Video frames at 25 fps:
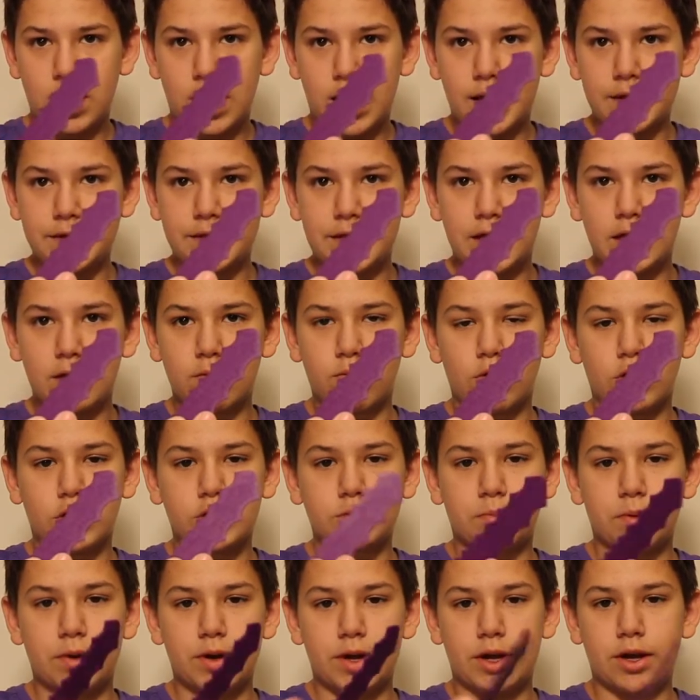I think it
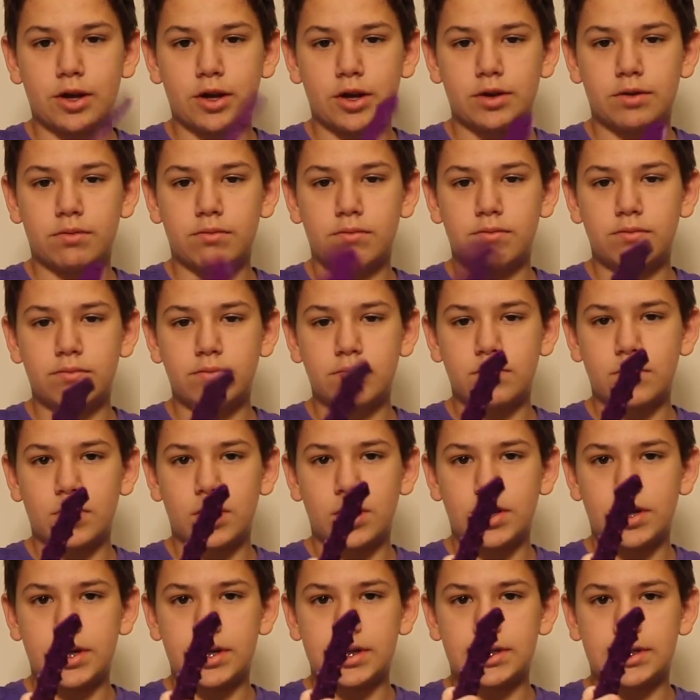works pretty good,
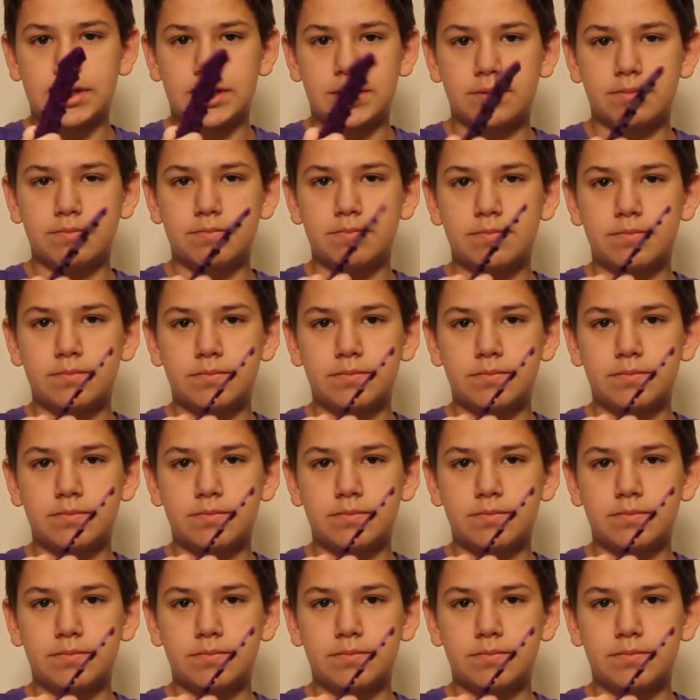honestly.